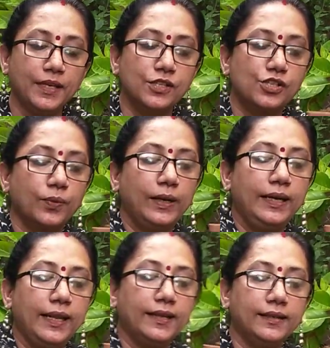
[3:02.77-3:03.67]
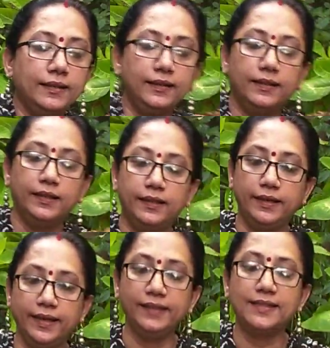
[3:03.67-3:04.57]
So we'll take a
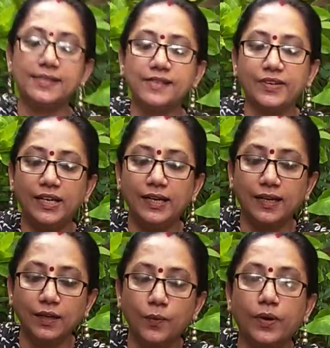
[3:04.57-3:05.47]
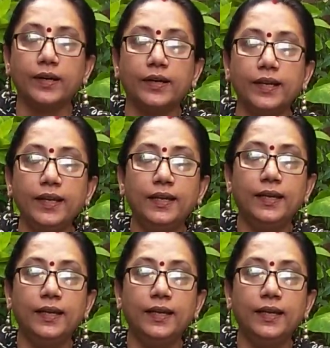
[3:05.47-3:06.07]
tray. This is a very little quantity,